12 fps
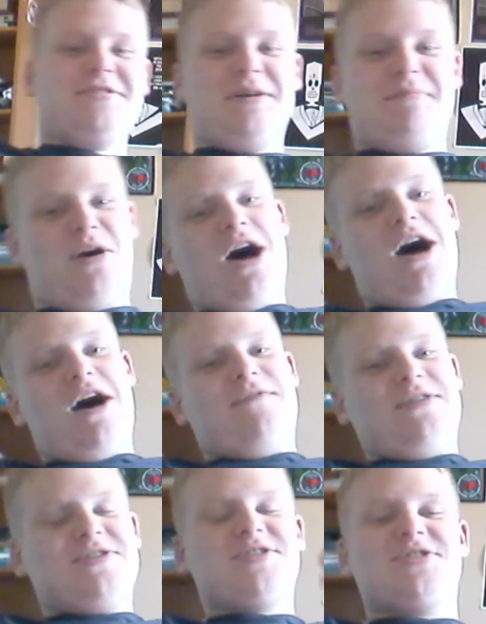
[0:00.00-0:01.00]
a
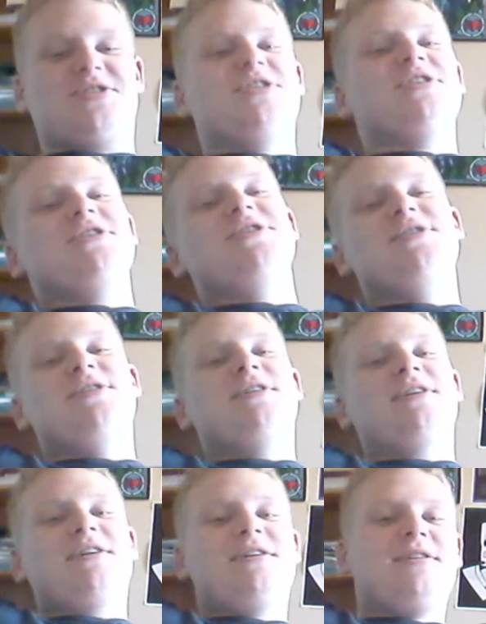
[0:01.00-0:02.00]
marvelous
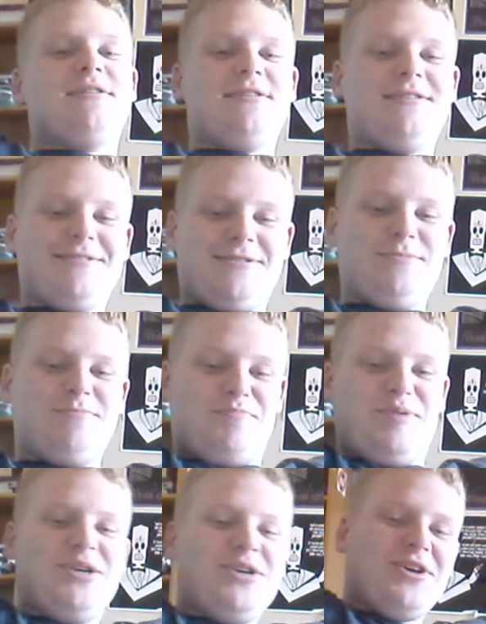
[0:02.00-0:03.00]
thing to
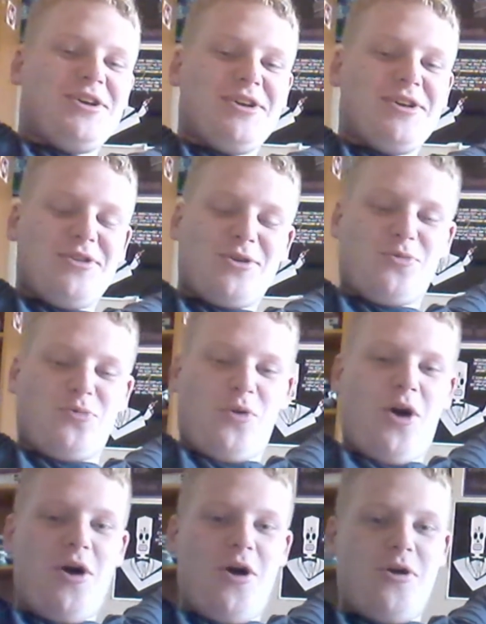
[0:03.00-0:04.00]
be the
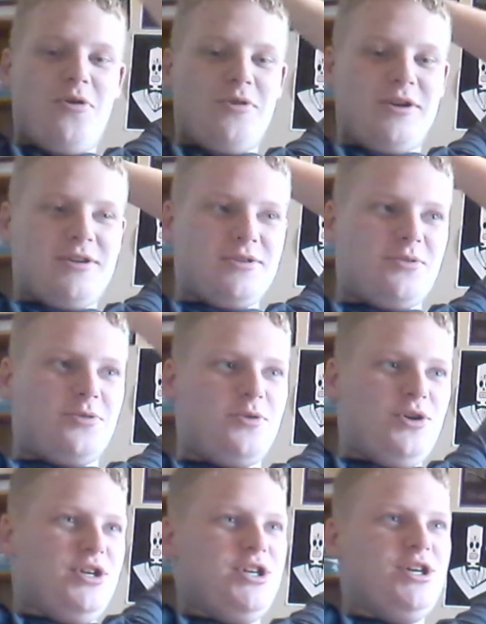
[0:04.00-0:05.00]
Krogan
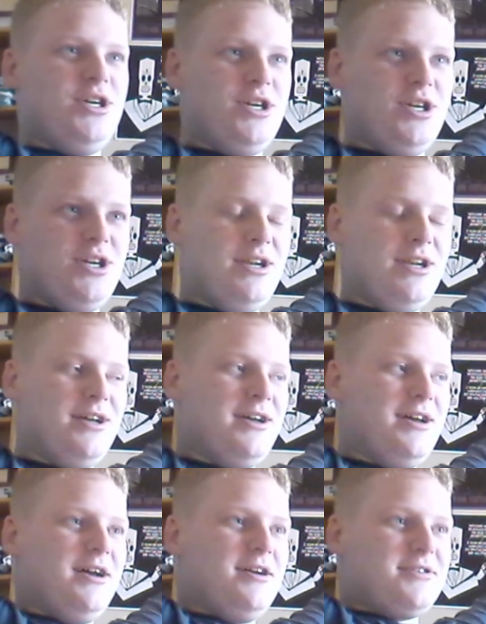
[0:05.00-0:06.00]
Queen.
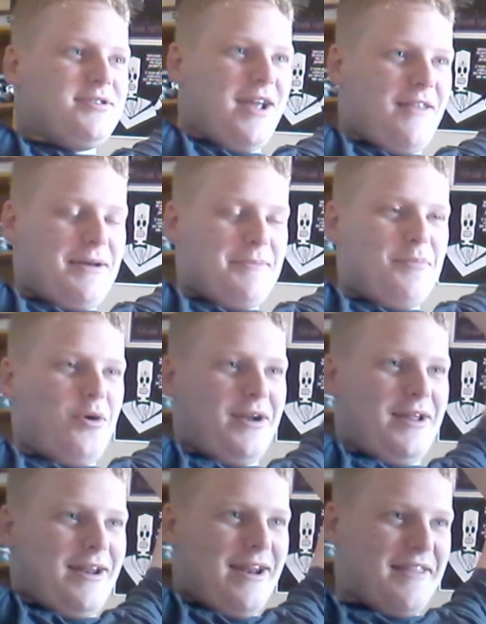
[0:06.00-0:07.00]
So yeah, I like
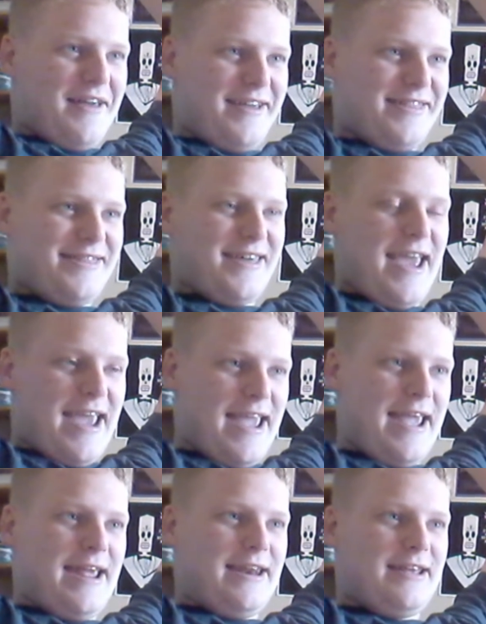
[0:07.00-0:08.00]
Morden. I like
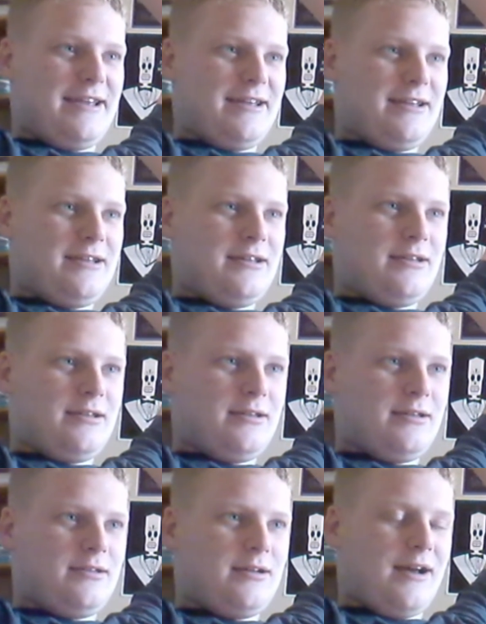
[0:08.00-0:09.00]
Thane.
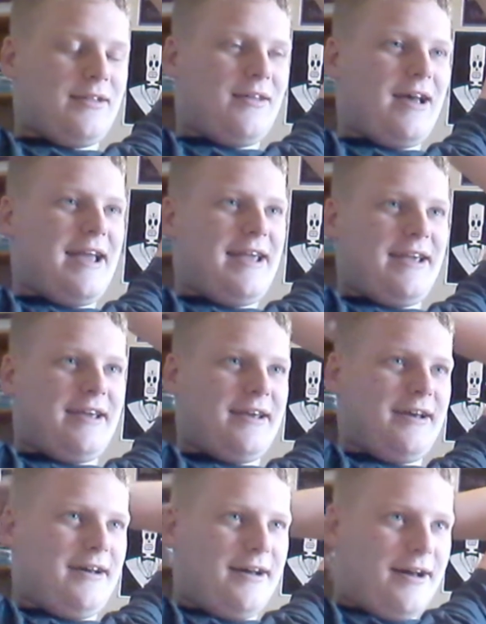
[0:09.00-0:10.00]
I
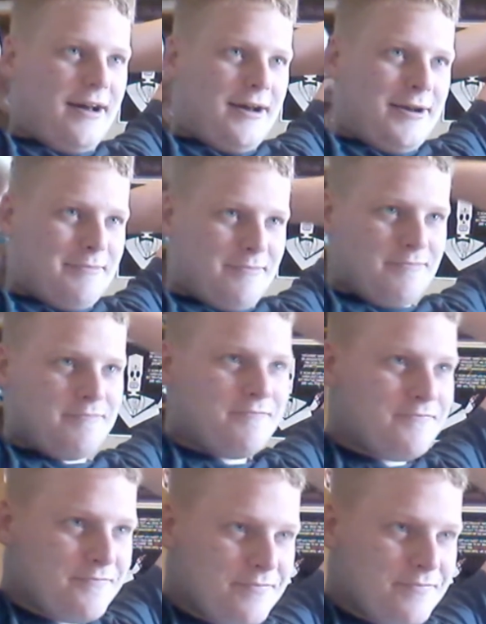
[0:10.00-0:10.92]
like Legion.